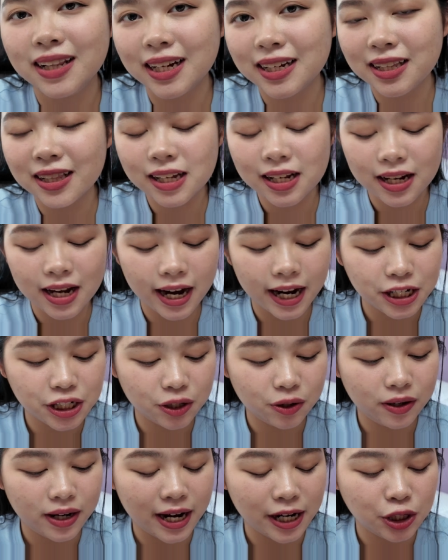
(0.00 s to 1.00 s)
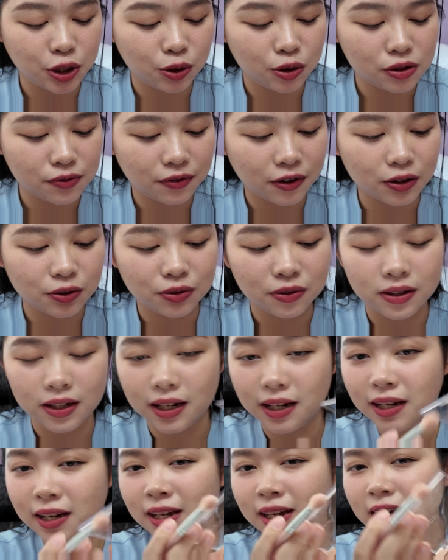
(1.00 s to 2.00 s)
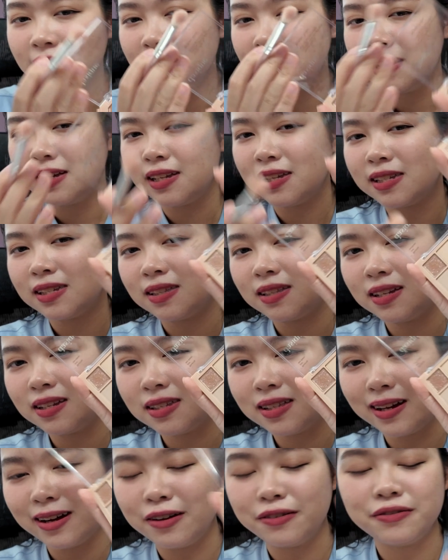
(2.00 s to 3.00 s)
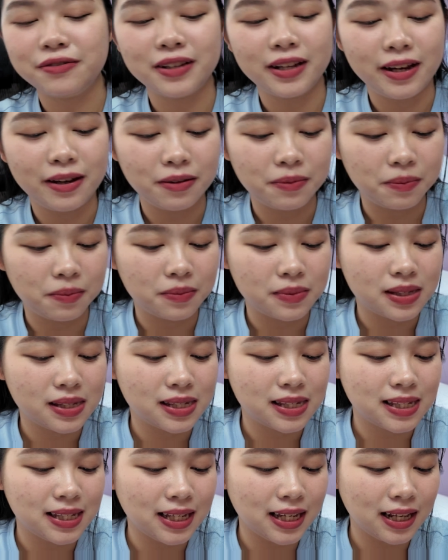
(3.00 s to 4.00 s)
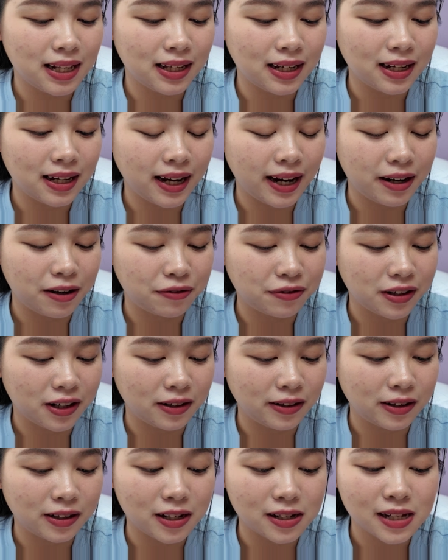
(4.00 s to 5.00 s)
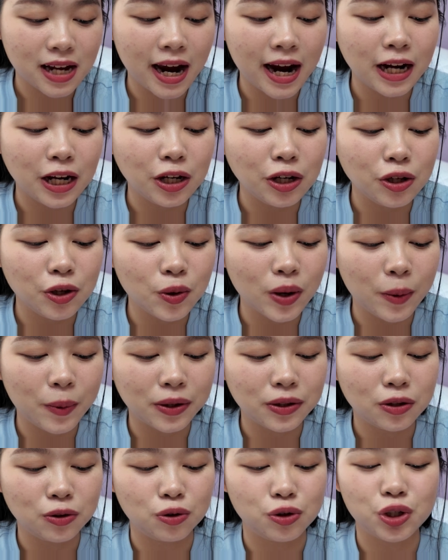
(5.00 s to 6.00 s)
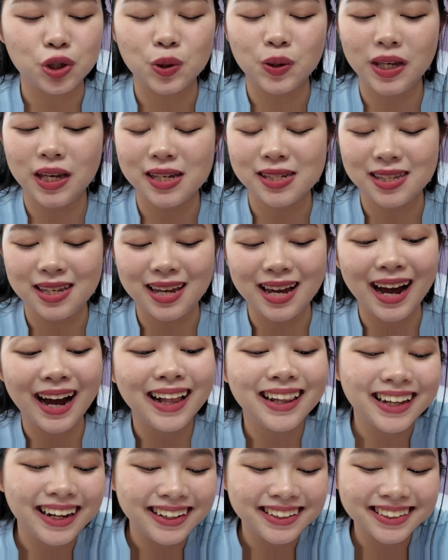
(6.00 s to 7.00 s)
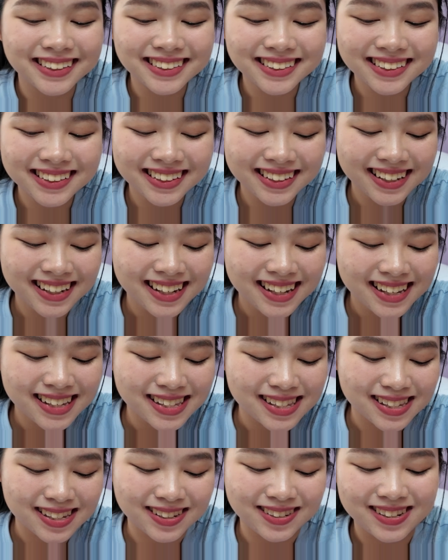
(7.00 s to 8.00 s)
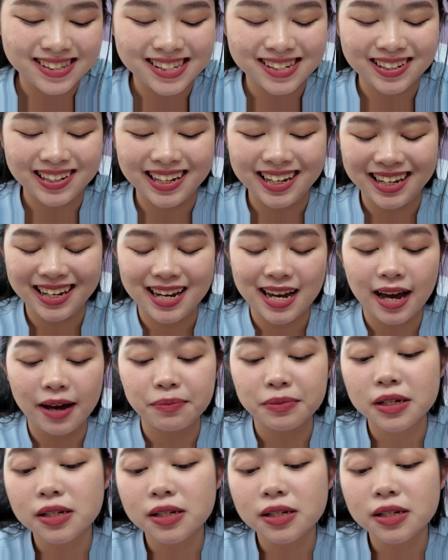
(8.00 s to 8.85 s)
Luckily, the eyeshadow that I chose for today is this type of like skin kind of color, because I knew I wanted to showcase the eyeliner, so it's okay. I'm